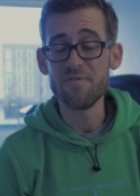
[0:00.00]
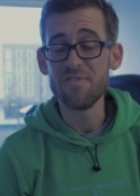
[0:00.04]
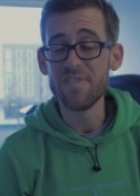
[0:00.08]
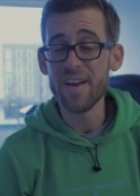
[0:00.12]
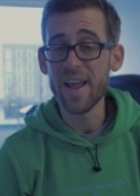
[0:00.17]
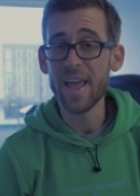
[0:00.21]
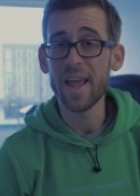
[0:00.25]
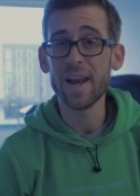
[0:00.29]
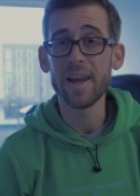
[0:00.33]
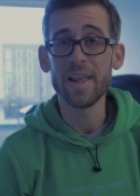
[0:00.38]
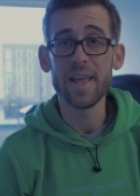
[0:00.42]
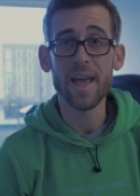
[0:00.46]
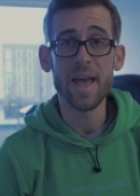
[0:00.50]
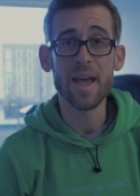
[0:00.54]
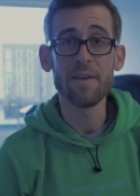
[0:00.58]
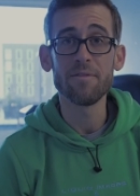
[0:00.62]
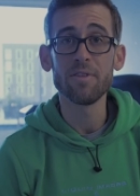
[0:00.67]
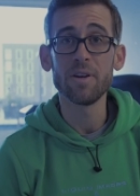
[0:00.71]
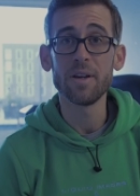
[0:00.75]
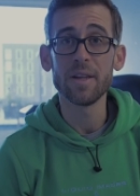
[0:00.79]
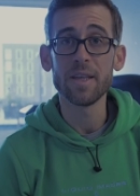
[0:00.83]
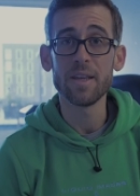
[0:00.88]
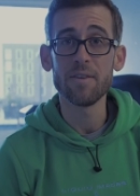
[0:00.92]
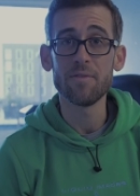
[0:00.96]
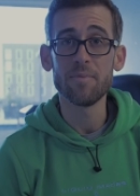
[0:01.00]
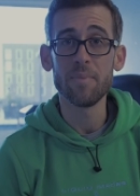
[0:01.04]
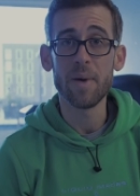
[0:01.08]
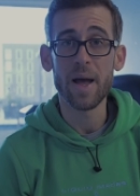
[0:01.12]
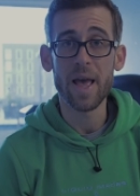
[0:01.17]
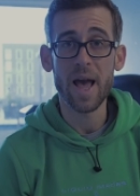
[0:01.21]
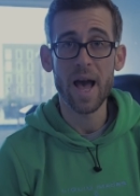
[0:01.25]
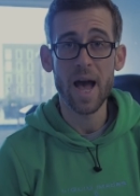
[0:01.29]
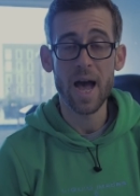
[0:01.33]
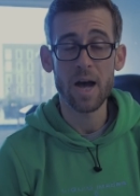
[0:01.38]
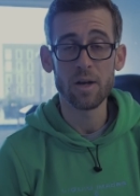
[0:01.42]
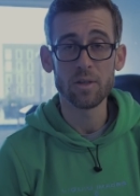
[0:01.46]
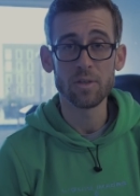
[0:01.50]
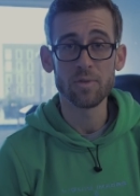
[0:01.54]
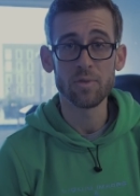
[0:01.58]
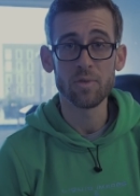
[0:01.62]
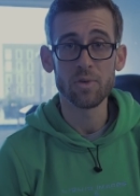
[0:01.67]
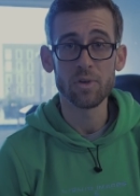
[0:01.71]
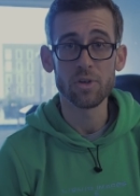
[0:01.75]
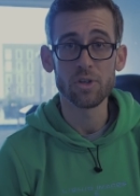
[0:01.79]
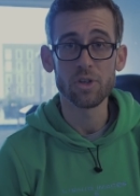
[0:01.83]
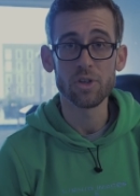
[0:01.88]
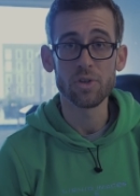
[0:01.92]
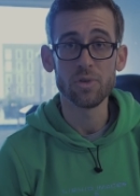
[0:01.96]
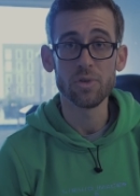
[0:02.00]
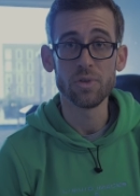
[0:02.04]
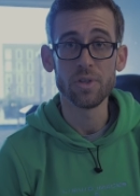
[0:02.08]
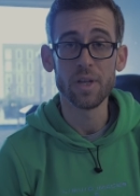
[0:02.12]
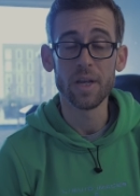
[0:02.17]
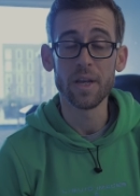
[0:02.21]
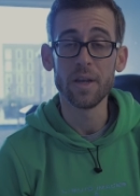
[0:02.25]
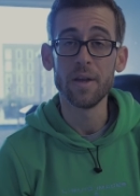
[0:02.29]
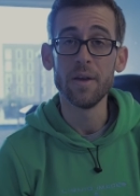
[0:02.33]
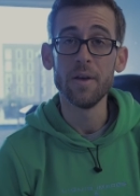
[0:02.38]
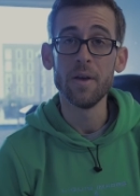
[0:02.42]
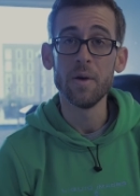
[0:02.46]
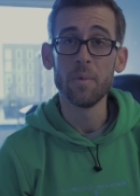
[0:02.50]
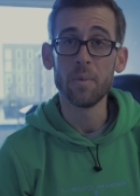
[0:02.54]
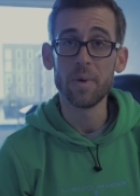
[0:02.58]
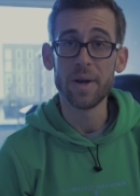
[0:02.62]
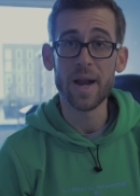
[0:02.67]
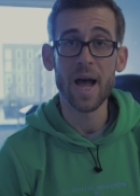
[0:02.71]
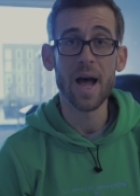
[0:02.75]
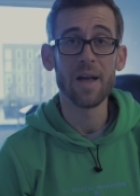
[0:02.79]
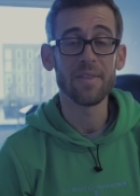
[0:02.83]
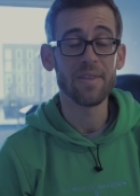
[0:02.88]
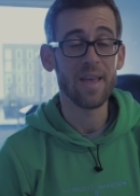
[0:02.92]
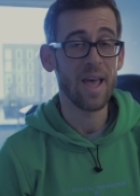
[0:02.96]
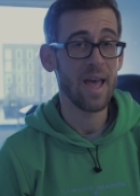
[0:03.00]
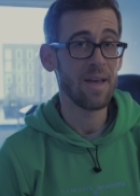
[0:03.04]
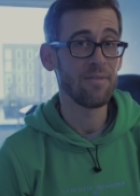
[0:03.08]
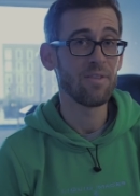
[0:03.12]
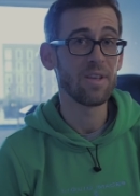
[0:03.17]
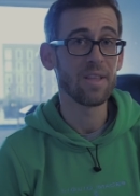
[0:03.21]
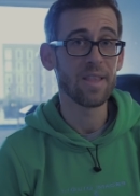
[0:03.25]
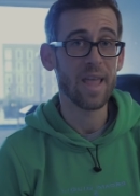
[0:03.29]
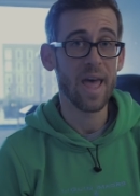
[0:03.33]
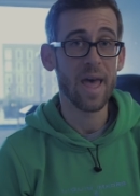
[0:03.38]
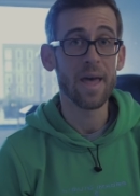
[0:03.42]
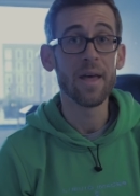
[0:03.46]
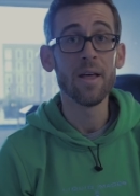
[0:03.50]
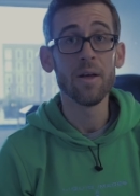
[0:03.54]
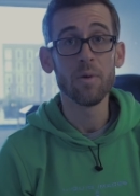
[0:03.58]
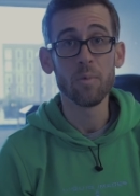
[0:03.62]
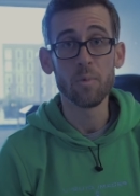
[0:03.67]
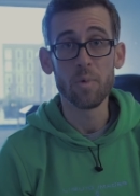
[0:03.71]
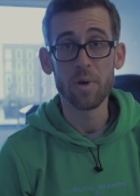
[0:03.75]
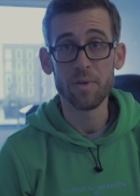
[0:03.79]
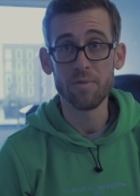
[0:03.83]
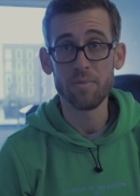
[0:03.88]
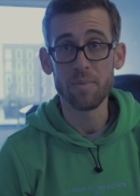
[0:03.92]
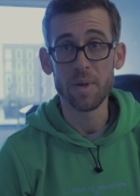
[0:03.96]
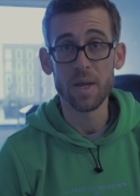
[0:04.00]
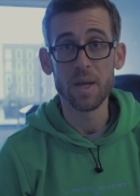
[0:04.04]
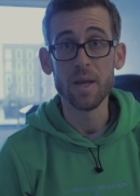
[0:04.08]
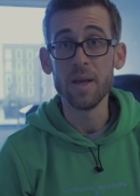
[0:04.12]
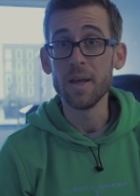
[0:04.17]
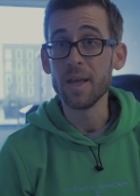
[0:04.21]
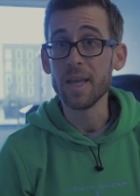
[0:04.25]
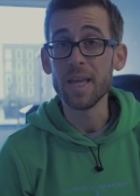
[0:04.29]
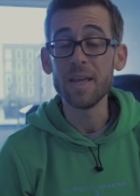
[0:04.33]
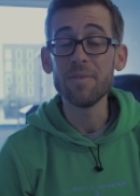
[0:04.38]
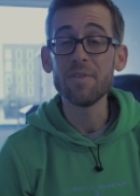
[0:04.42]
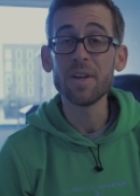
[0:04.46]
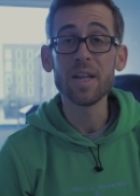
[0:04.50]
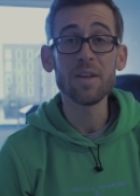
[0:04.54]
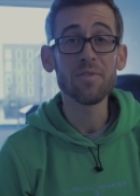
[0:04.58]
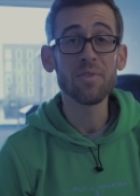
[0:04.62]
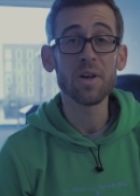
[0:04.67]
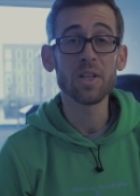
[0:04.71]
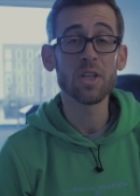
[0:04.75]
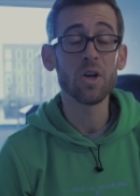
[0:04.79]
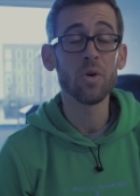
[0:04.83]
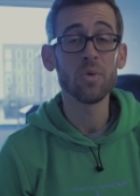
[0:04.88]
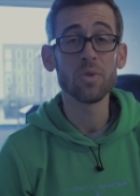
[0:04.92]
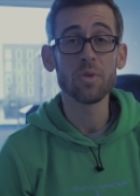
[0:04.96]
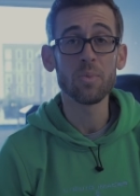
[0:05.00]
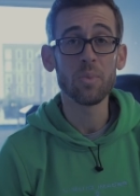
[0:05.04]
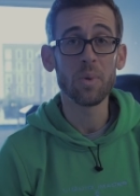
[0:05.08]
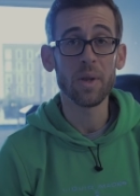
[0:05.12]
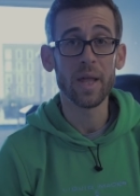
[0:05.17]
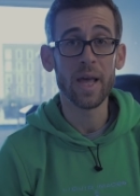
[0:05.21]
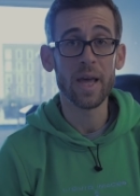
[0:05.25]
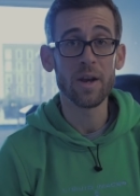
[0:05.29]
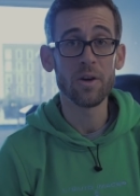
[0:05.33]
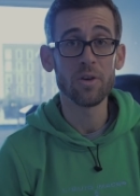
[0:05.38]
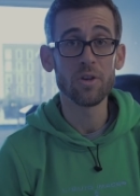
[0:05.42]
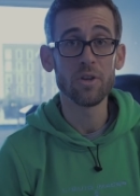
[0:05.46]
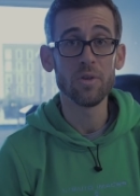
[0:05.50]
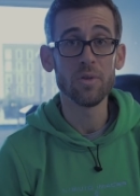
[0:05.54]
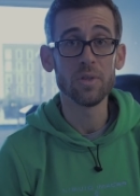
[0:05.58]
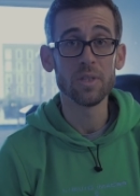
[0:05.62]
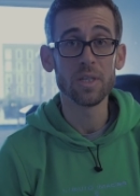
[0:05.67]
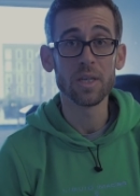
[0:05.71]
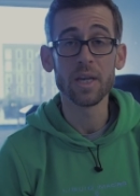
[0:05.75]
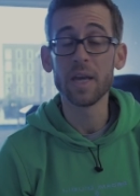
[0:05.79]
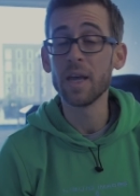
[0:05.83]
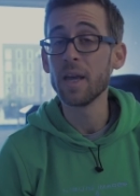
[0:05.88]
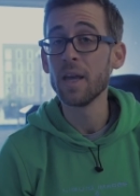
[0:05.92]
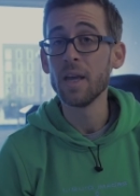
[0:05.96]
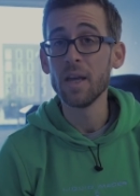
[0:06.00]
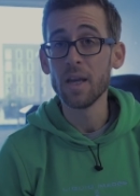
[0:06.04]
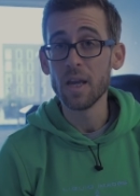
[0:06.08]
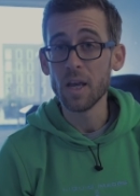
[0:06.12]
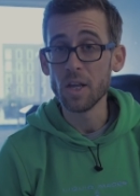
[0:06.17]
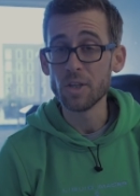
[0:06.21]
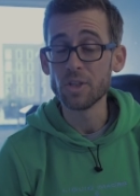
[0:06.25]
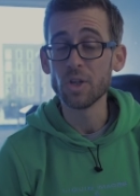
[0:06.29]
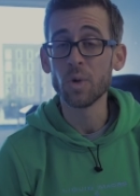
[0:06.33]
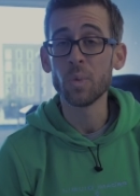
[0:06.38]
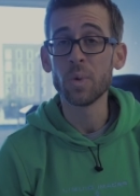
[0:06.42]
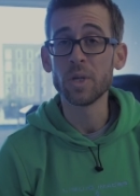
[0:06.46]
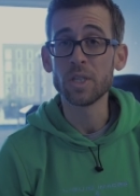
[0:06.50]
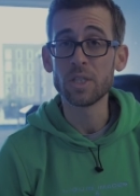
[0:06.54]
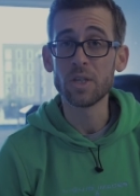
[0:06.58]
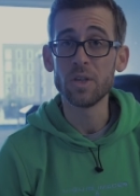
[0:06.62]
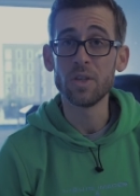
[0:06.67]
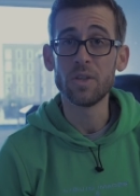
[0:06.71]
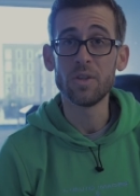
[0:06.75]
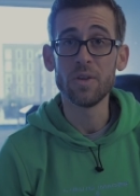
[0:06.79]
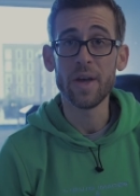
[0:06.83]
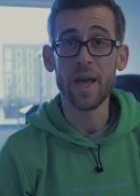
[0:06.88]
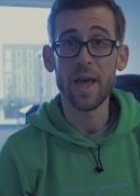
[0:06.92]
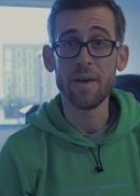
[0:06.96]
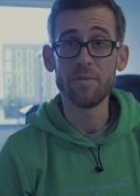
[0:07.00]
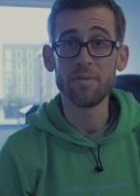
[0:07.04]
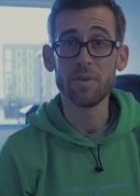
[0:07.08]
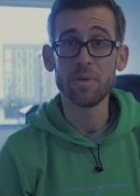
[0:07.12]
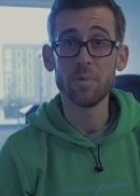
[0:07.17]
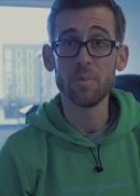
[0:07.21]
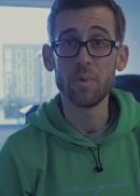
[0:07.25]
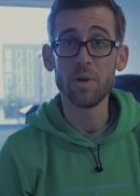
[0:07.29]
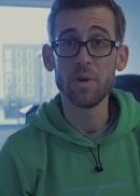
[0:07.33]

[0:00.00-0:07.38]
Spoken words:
rarely ever leave my house for a shooting without having that with me. Even if I don't plan on using it, it's always good to have it